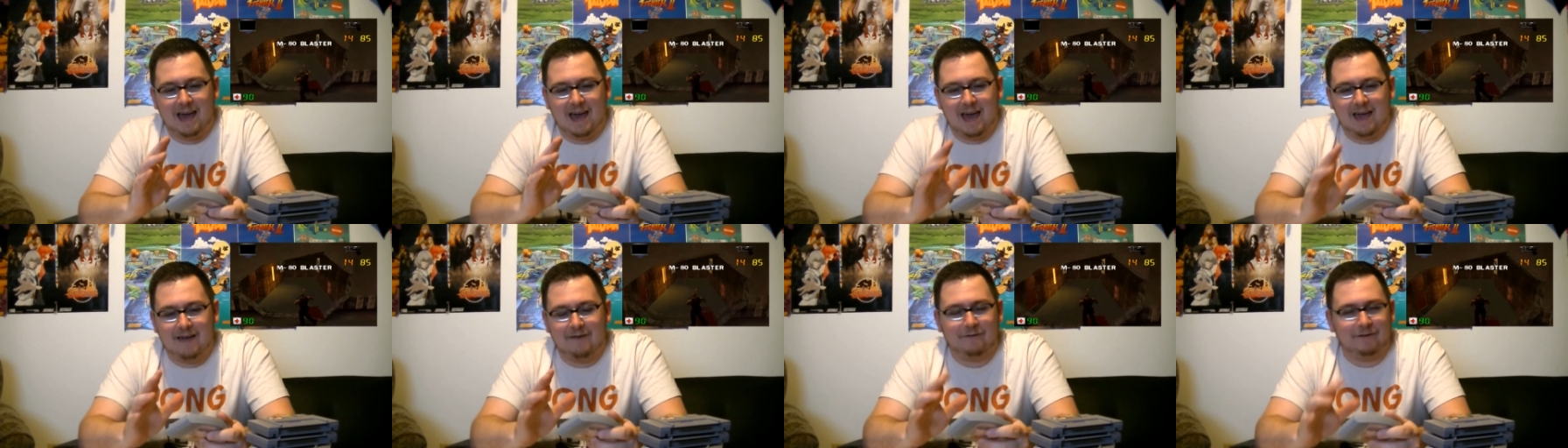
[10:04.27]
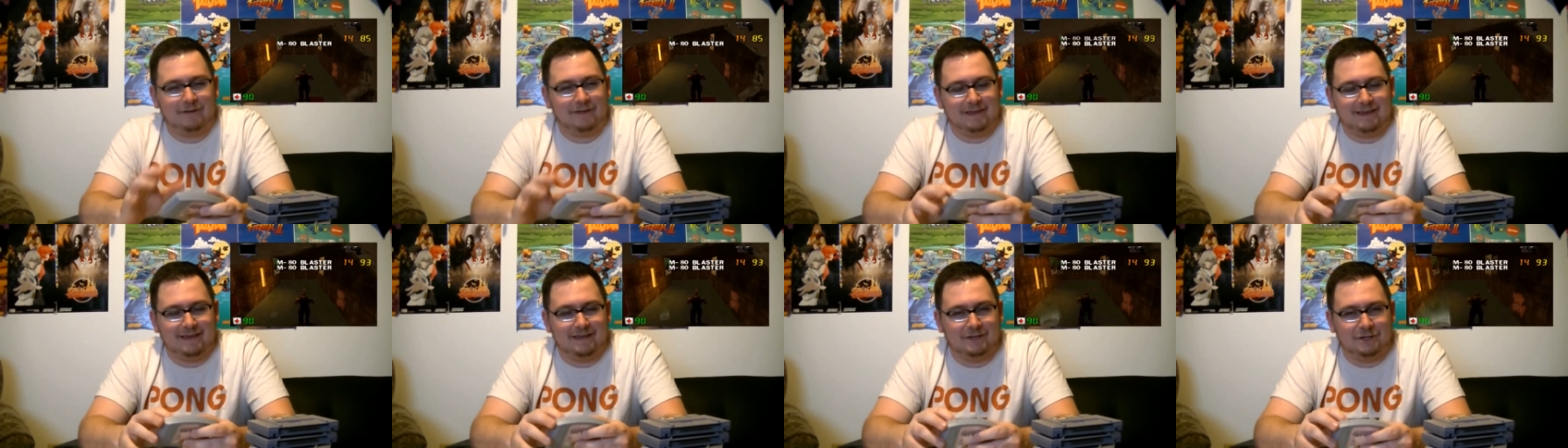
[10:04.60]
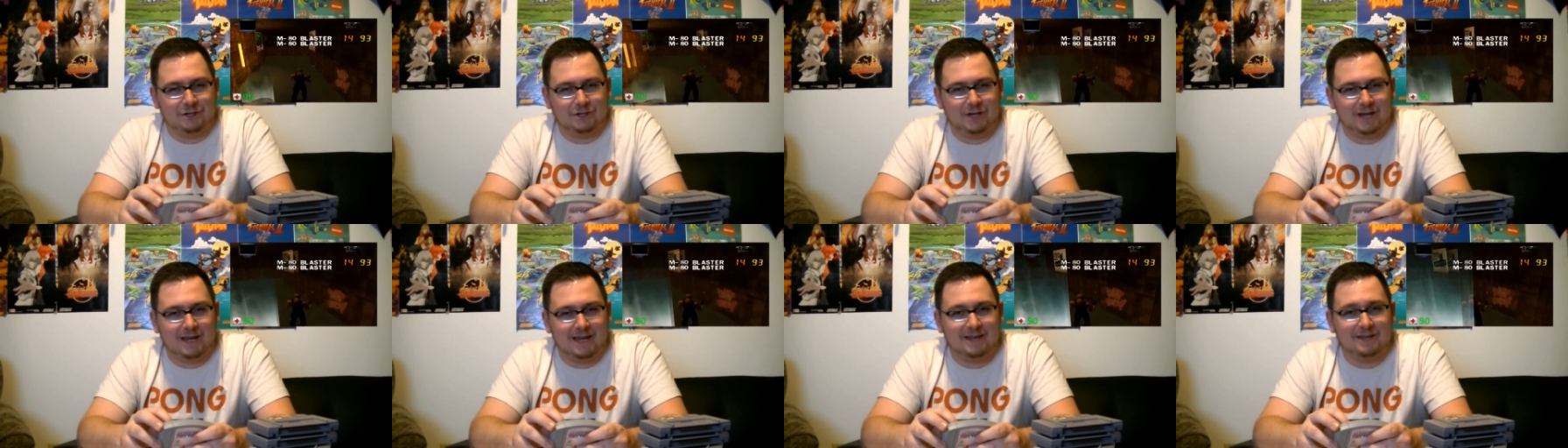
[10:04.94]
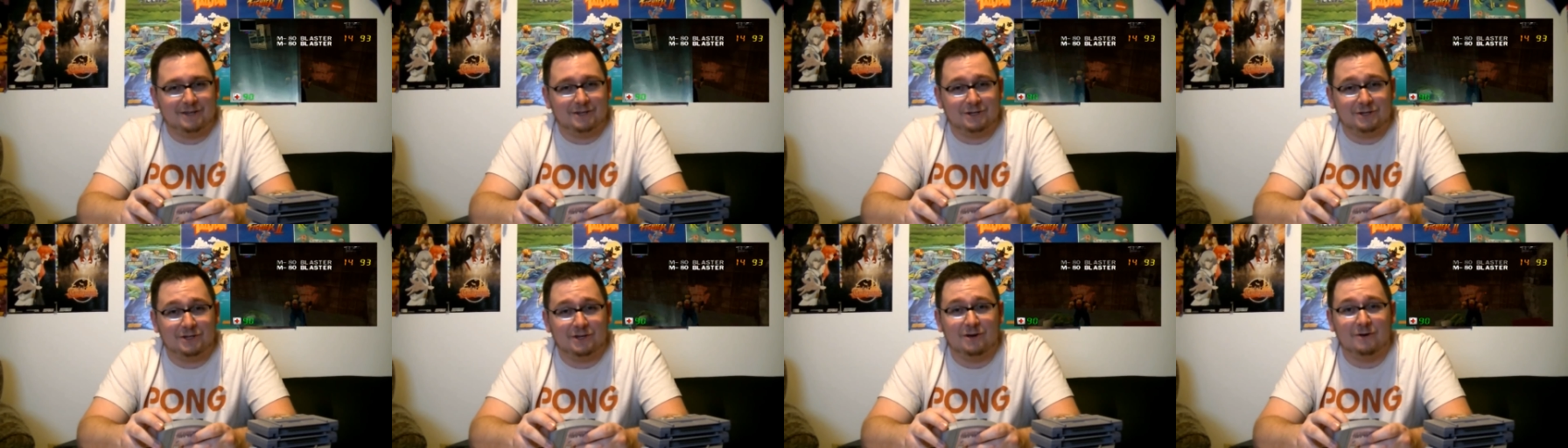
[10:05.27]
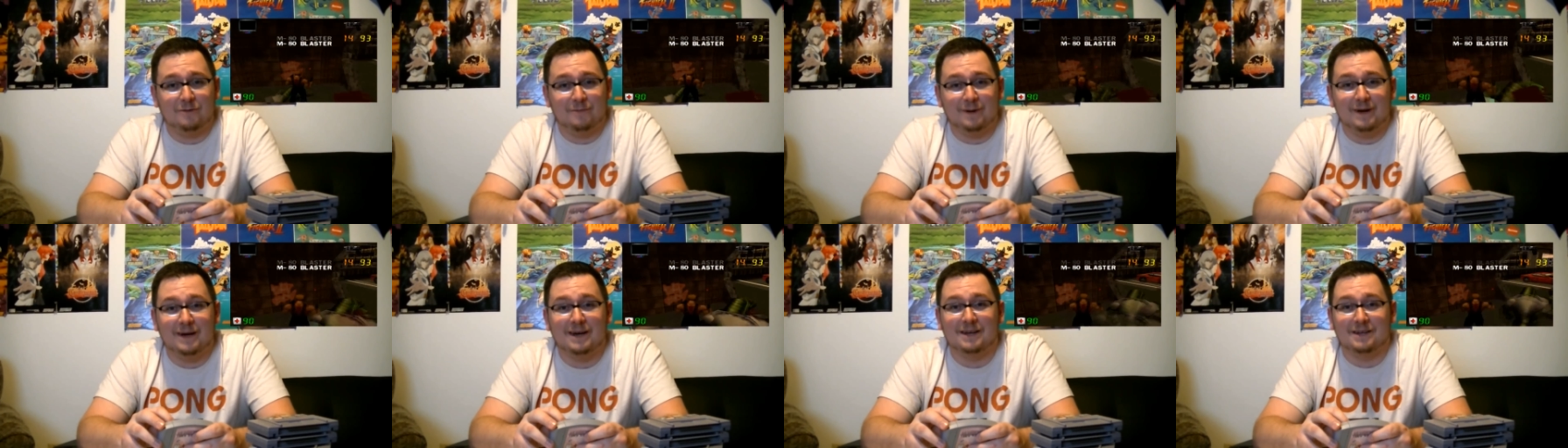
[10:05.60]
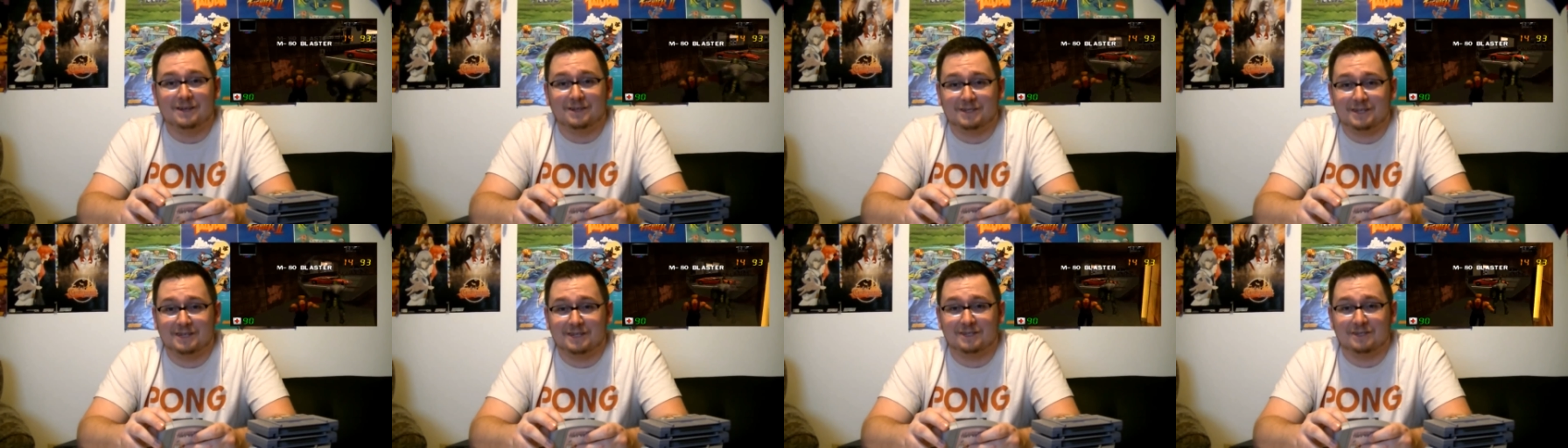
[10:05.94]
everything has changed so
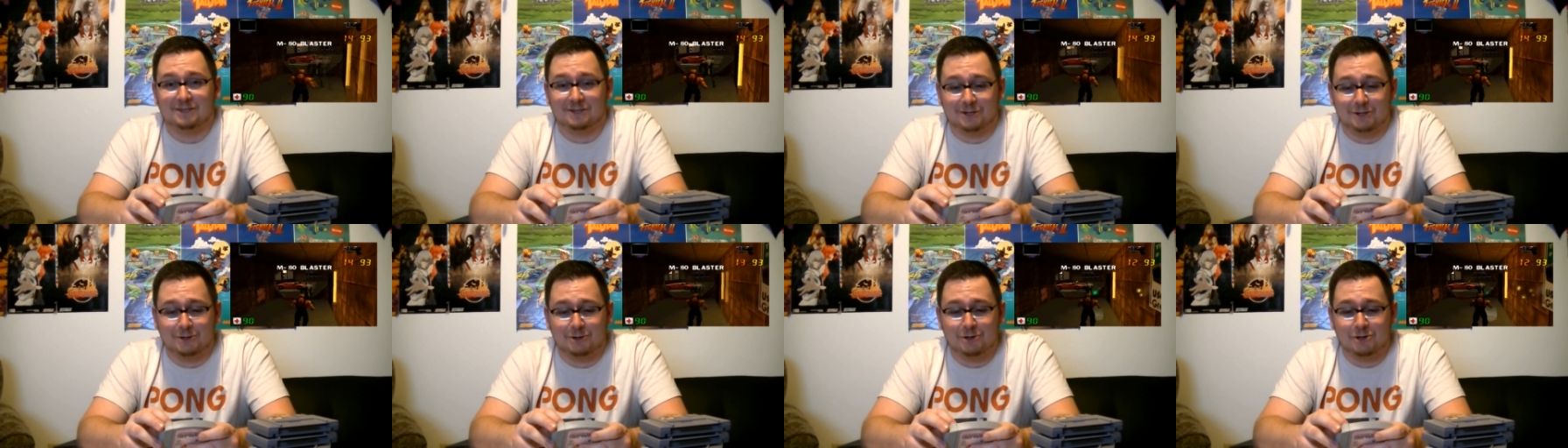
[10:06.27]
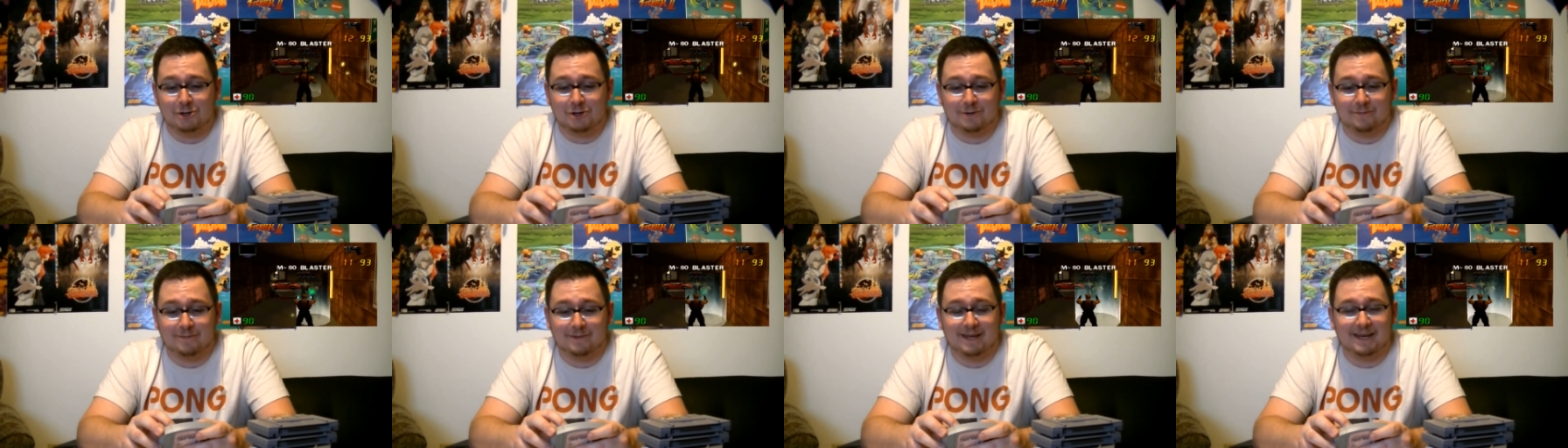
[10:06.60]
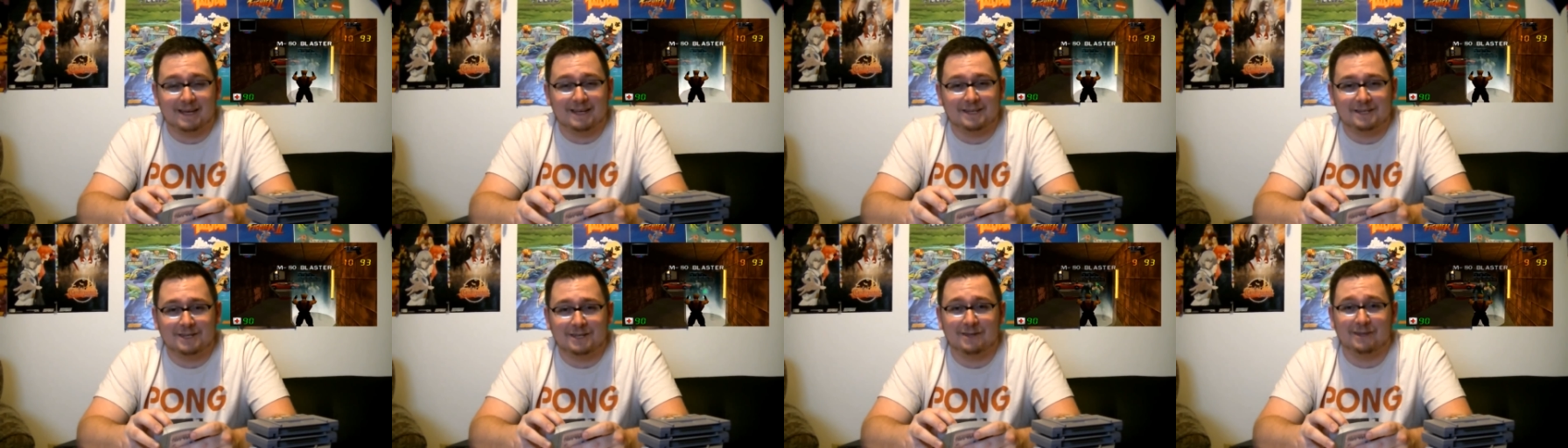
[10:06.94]
much since the Duke Nukem days.